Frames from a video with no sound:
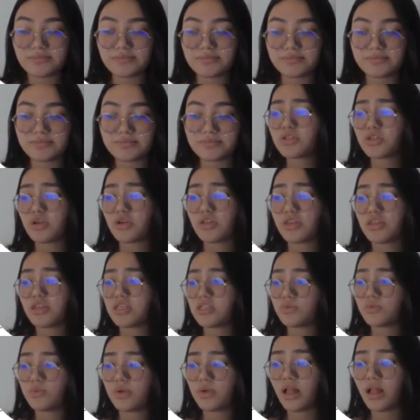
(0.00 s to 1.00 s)
I'm sure
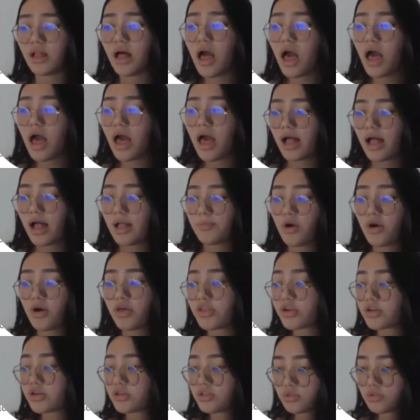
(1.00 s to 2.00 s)
this will help
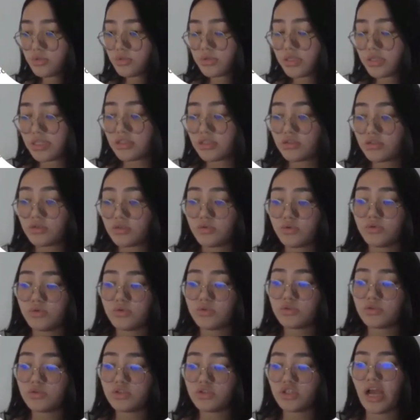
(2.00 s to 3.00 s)
other students too
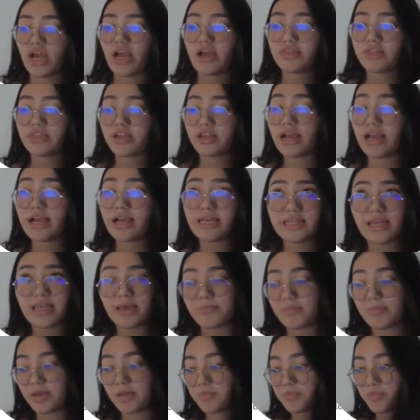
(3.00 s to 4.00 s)
to track their
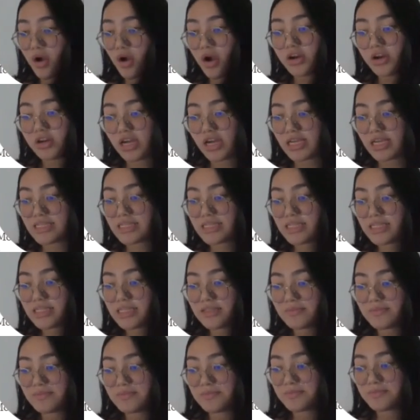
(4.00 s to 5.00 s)
academic
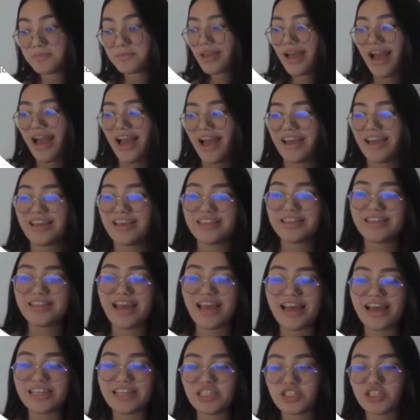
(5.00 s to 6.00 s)
progress. I
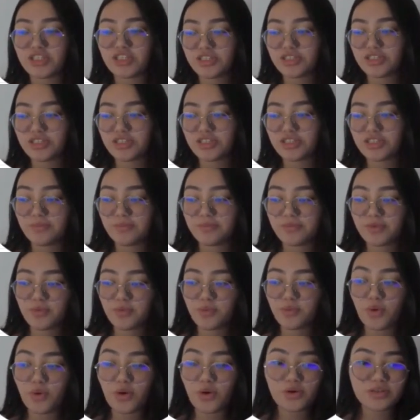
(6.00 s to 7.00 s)
attached some
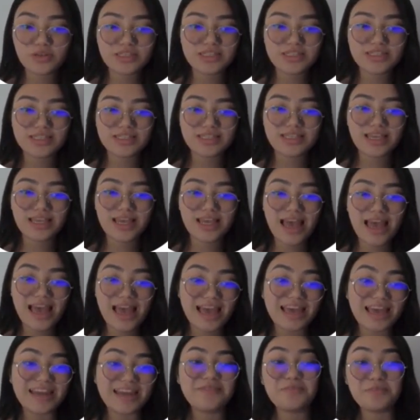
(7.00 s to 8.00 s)
quotes
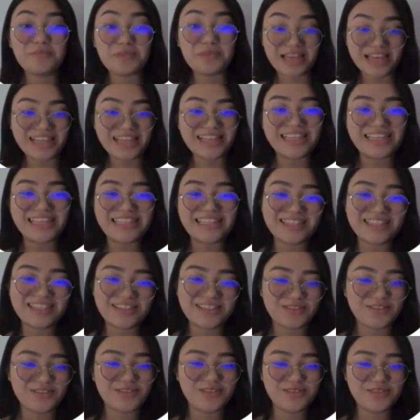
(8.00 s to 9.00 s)
and playlists
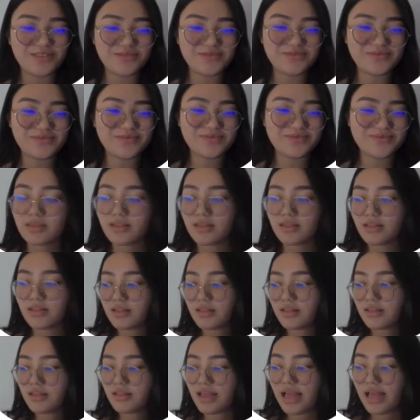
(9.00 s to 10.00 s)
too.
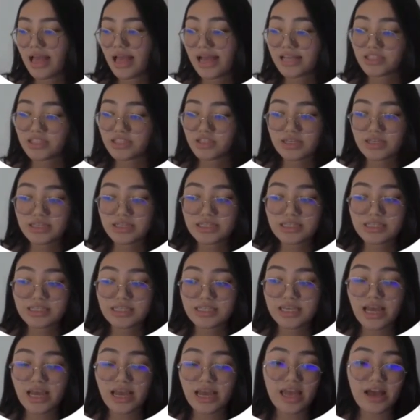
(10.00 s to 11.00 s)
As you can
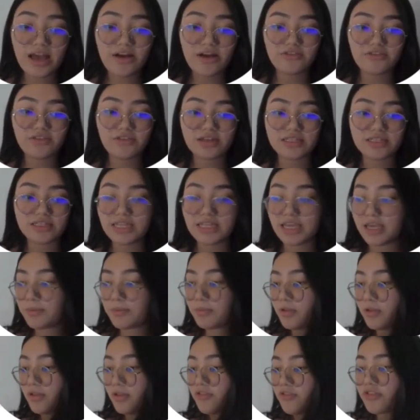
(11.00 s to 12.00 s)
see, I have a
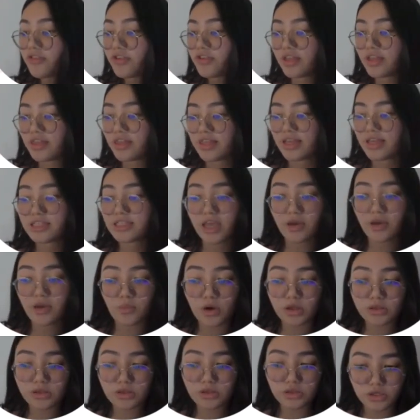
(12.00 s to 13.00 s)
table for the things I
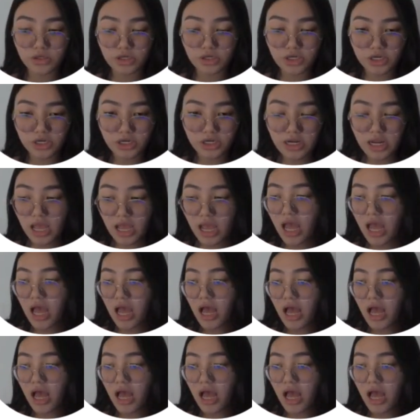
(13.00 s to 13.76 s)
want to learn.